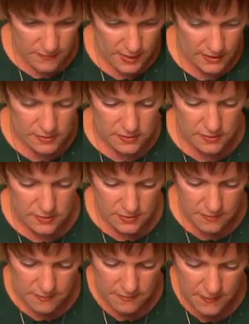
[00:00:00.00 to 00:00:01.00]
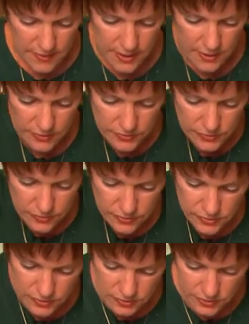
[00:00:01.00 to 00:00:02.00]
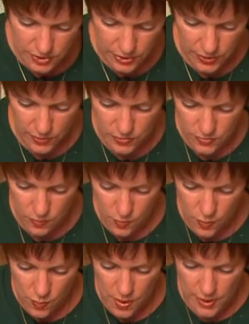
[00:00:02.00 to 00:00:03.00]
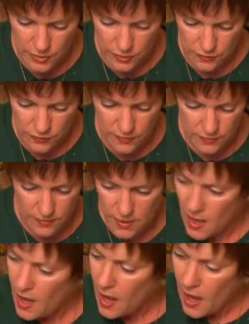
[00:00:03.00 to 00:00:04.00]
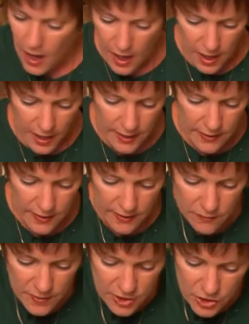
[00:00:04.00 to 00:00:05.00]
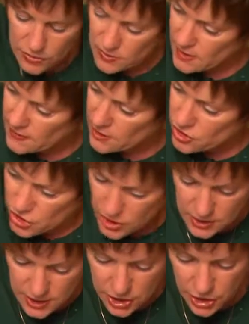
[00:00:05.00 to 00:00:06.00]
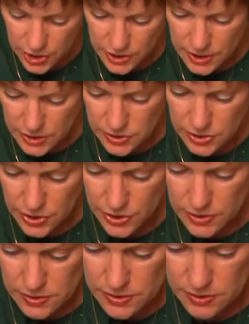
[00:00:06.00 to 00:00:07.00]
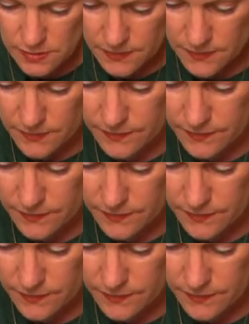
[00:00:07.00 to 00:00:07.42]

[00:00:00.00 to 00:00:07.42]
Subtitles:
It smells so wonderful. I have been using the chili garlic sauce